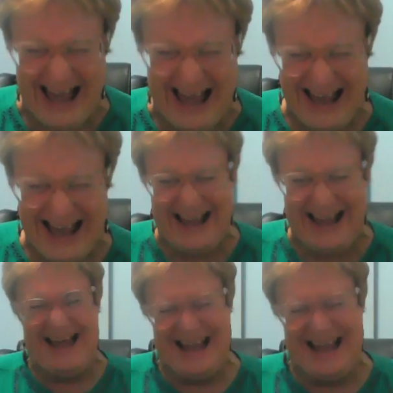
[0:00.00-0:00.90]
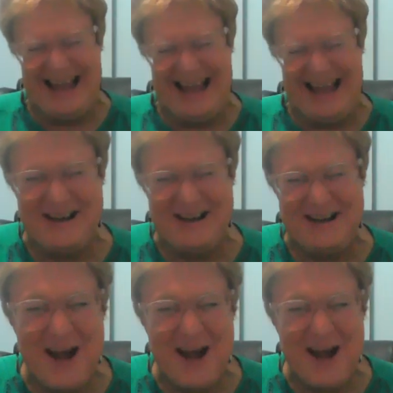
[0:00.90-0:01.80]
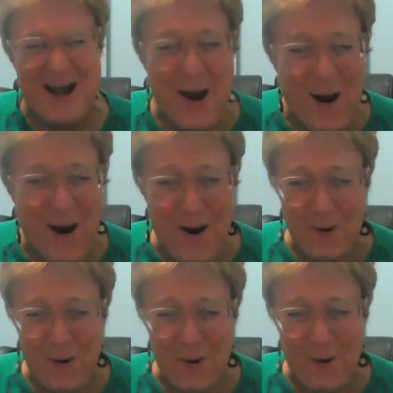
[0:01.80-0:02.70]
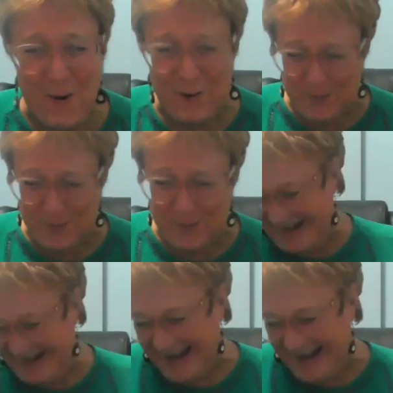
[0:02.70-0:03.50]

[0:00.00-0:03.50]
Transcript: I was going to take 2 weeks off. I was